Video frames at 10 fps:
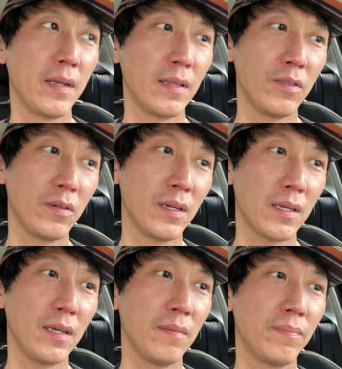that you're gonna
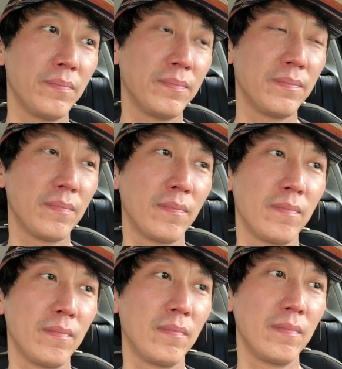keep.
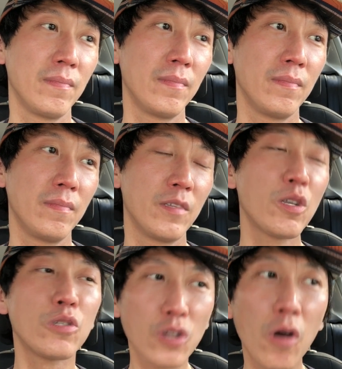
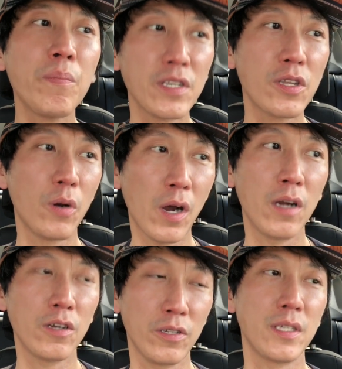So don't be so
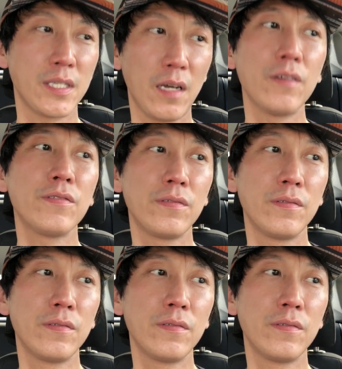hard on yourself.